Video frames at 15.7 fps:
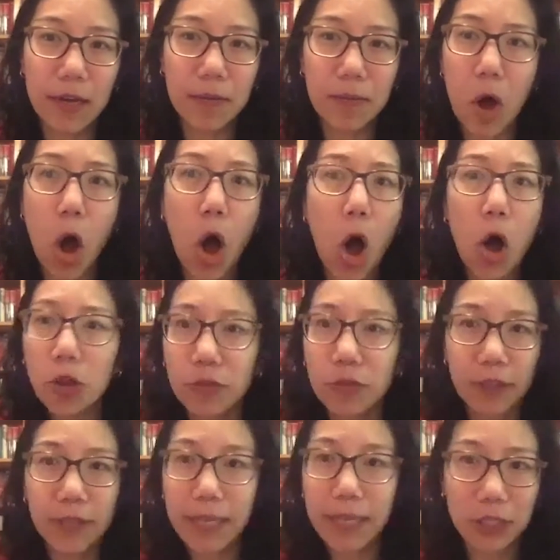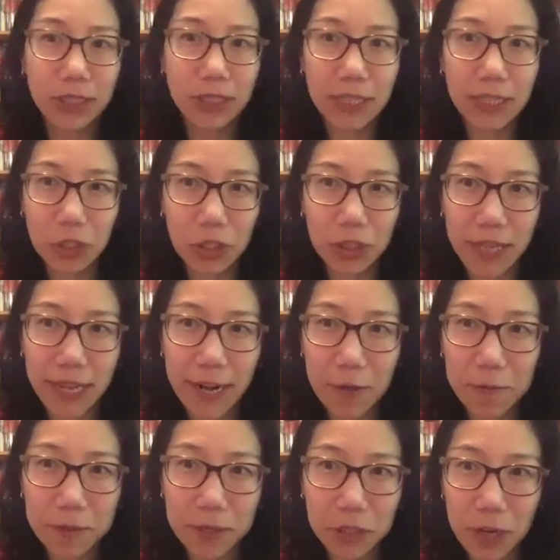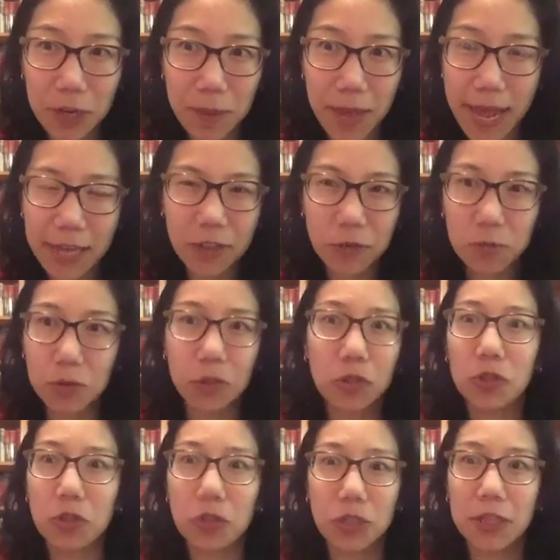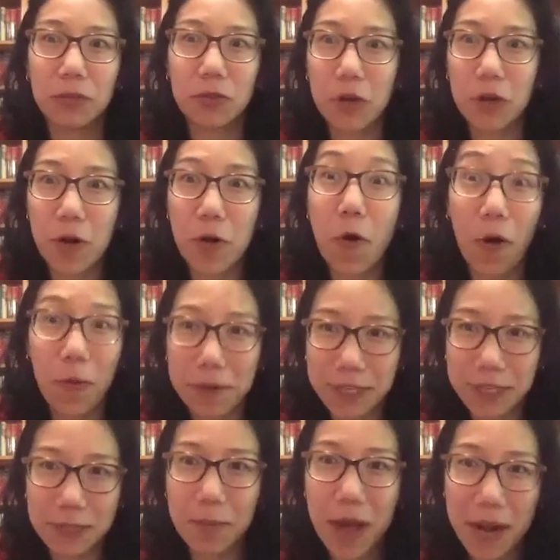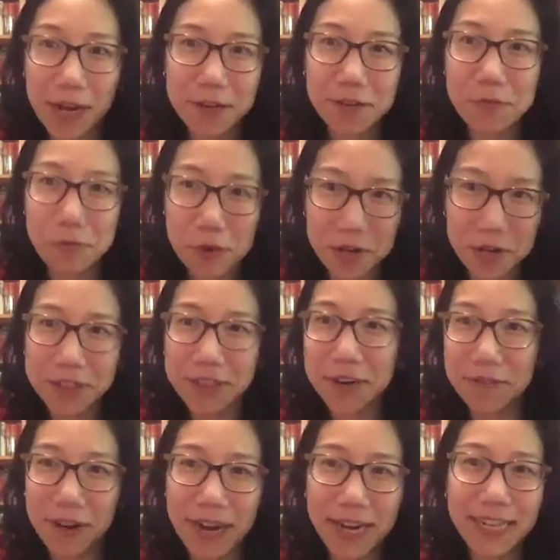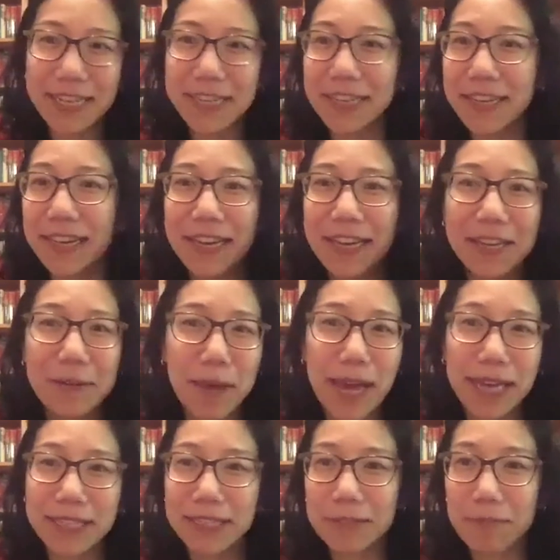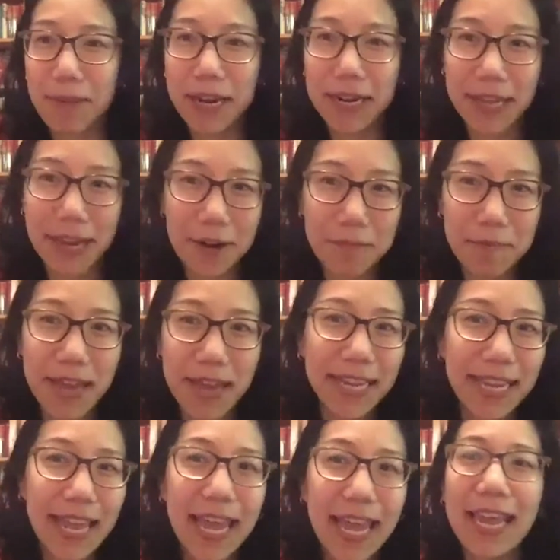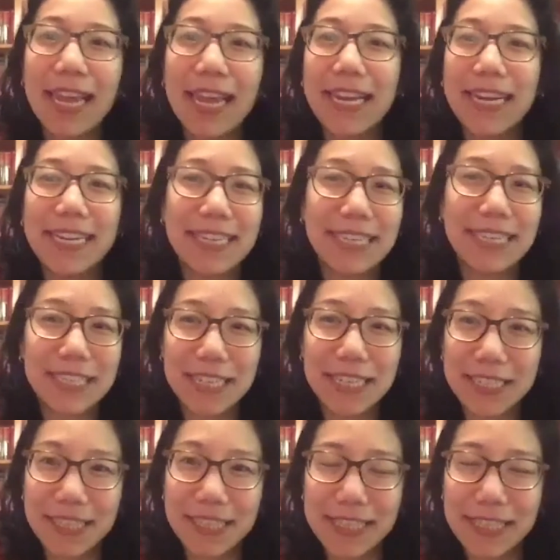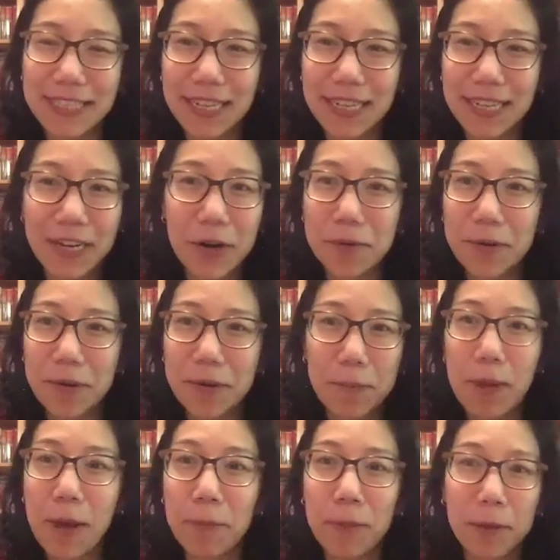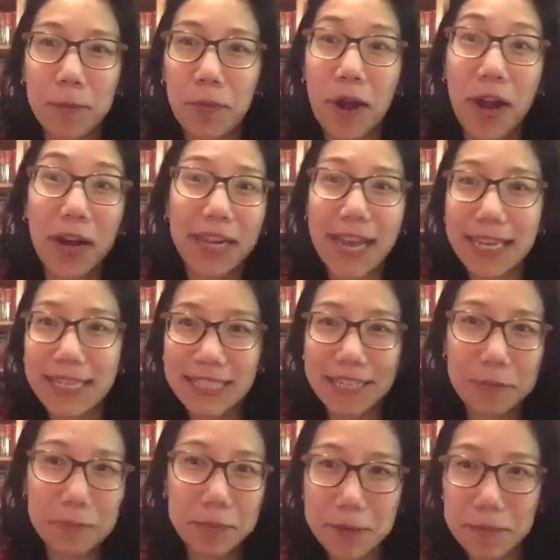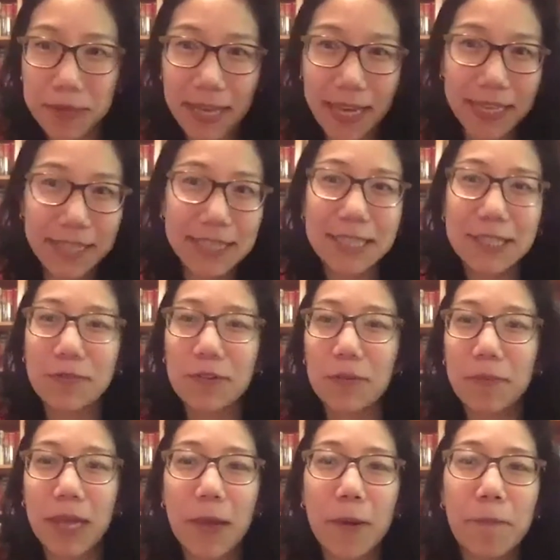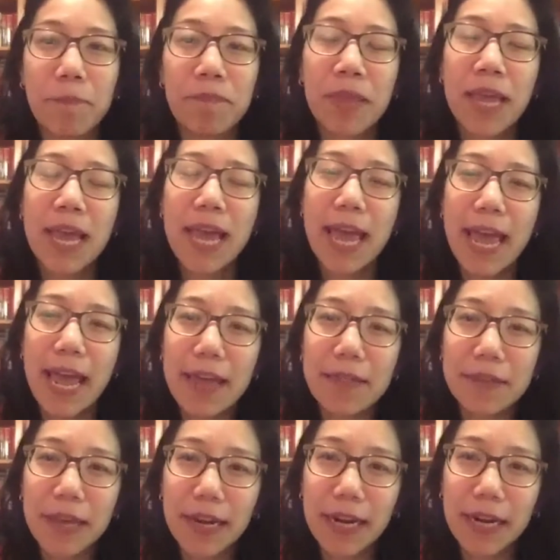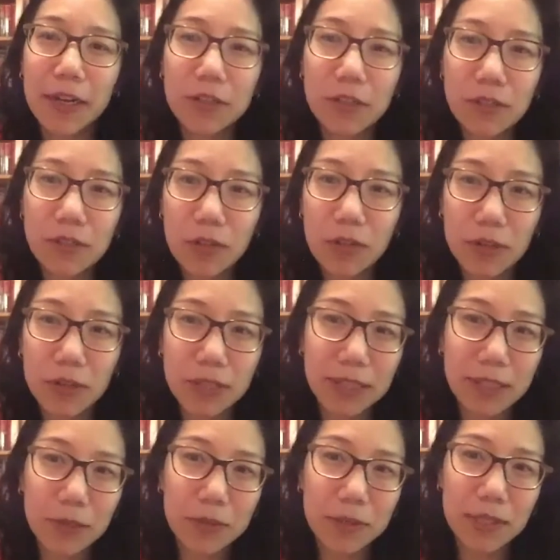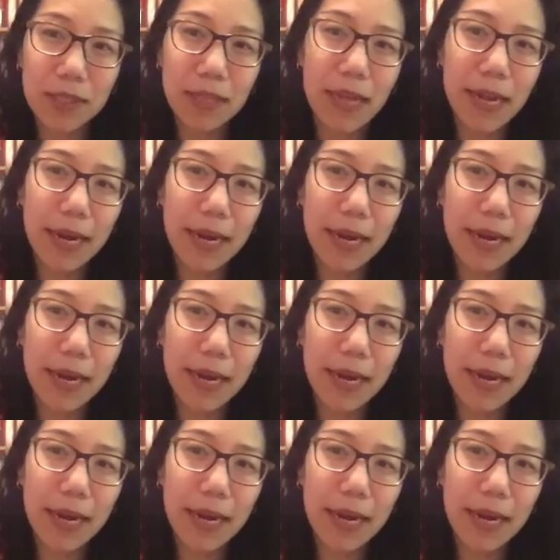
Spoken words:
all of the legislation that LBJ passed, which is just, there's an enormous body of work there, right? He passes Medicare, Medicaid, he does this, public broadcasting and PBS is from him. And then I also noticed there was a line